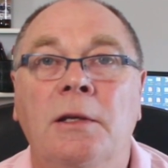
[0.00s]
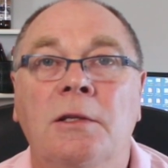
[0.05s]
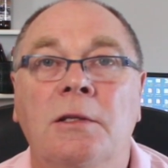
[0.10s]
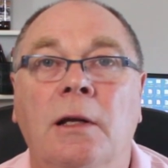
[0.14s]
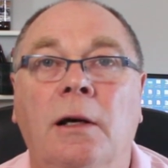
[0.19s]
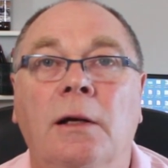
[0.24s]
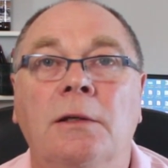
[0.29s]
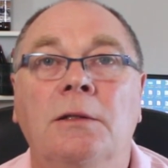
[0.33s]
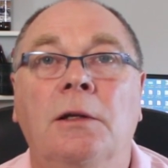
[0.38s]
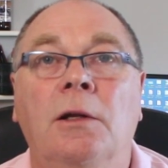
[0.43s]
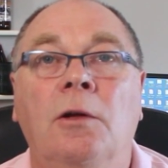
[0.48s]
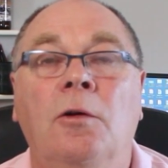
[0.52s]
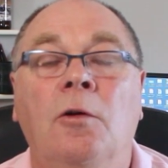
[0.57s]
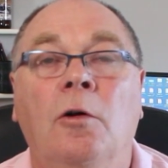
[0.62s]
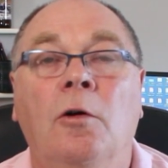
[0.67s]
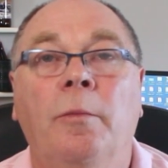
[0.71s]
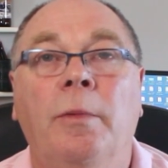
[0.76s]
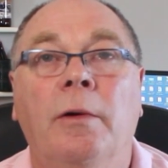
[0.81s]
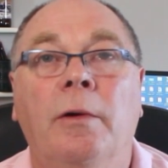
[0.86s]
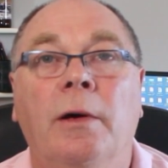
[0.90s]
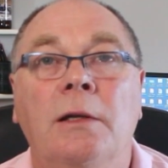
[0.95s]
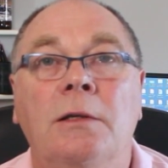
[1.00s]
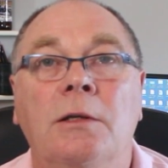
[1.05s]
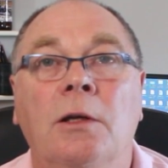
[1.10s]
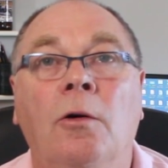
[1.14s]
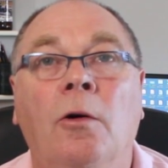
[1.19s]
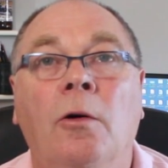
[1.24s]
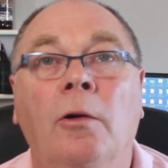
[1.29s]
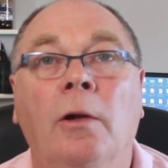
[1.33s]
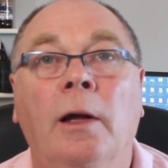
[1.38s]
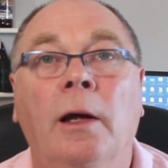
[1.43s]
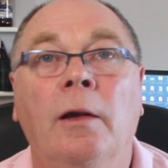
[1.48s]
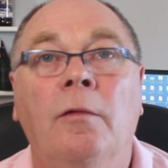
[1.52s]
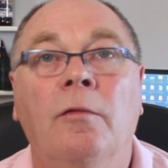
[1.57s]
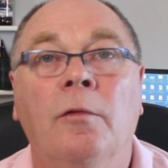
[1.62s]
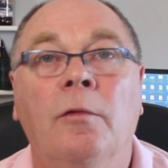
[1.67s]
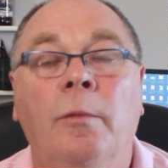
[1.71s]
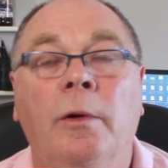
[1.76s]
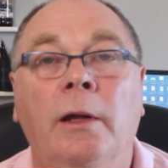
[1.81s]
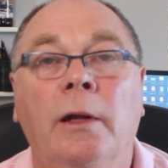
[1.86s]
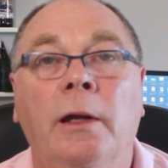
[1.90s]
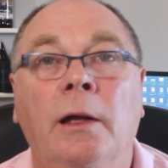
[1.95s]
started in copywriting online for
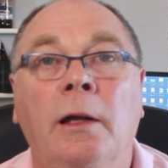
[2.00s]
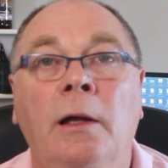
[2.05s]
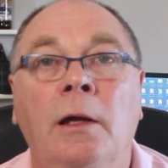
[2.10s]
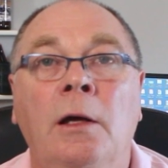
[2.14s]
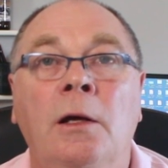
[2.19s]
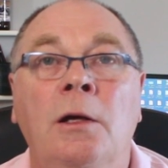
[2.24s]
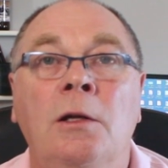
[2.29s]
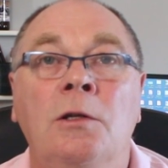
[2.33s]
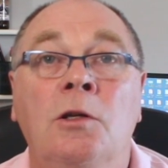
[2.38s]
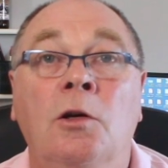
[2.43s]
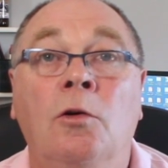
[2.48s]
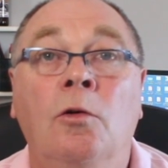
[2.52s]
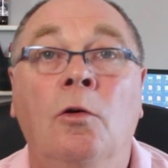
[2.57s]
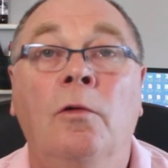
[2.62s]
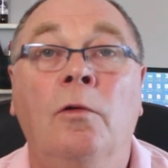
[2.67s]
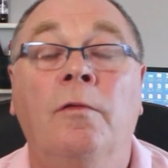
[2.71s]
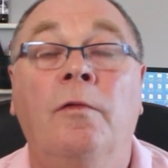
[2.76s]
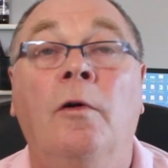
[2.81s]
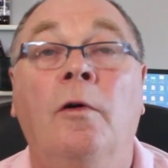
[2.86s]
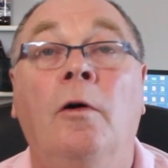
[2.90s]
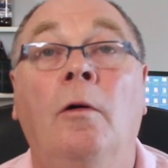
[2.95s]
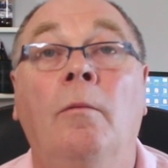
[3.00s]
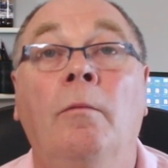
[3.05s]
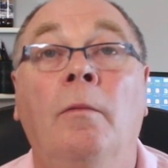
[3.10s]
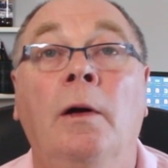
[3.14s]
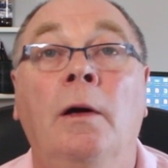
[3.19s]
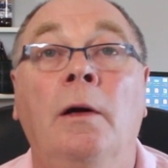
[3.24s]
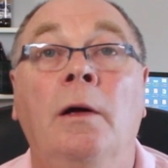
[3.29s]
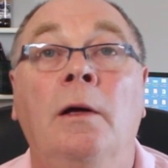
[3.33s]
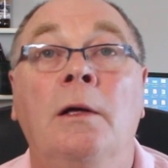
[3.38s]
money to go from